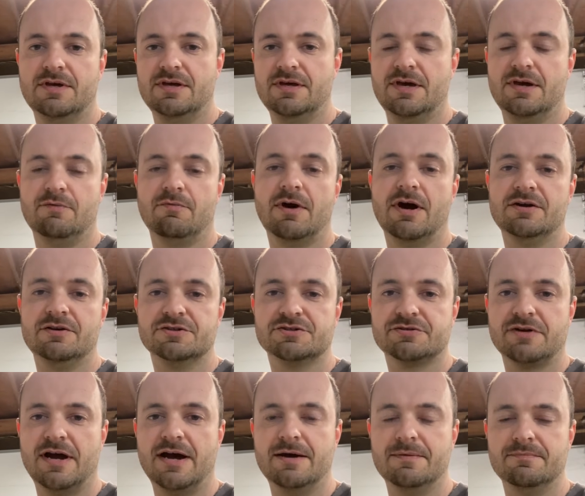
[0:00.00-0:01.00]
a water
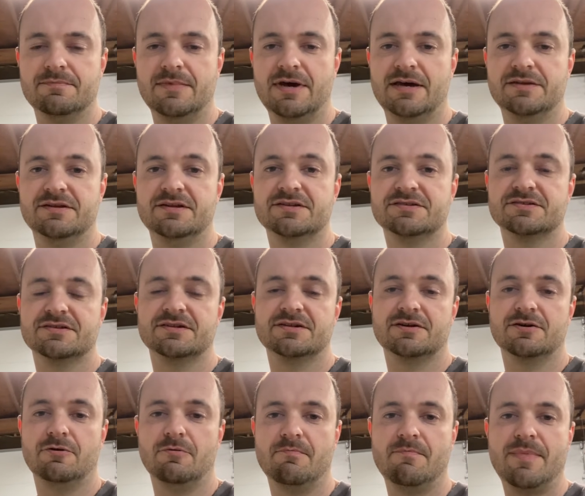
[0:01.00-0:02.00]
trap, and then it's going to
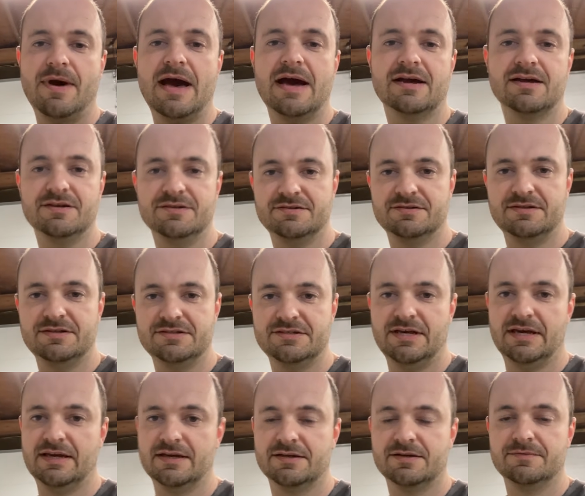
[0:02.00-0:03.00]
go back into the
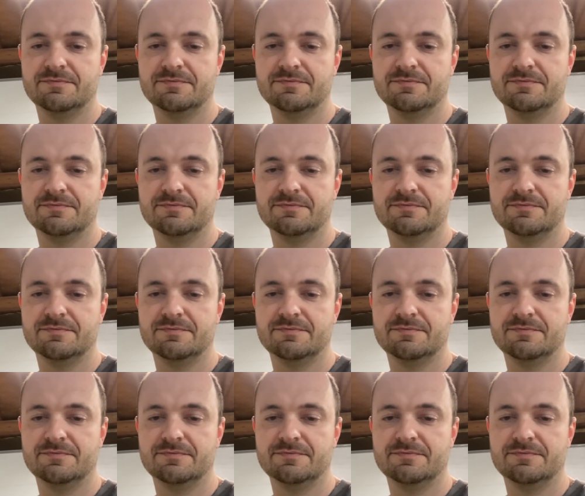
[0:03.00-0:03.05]
tank.